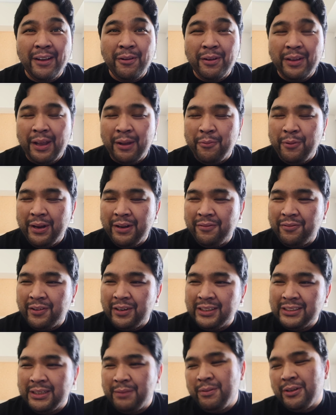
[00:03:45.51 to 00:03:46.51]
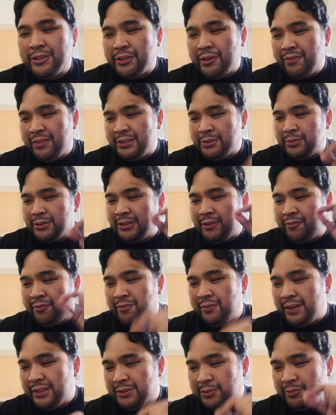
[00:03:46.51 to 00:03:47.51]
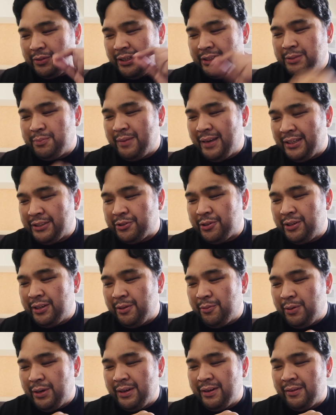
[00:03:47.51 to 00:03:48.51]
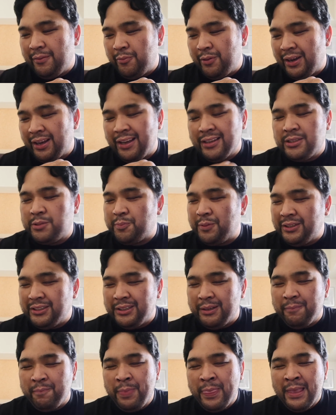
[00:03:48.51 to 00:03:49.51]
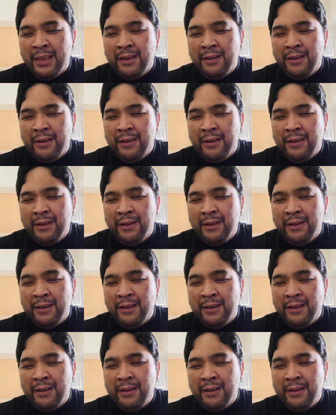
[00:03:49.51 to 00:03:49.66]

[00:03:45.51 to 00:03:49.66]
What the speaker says: I went first. I'm not sure if this was this match or the one against Prism,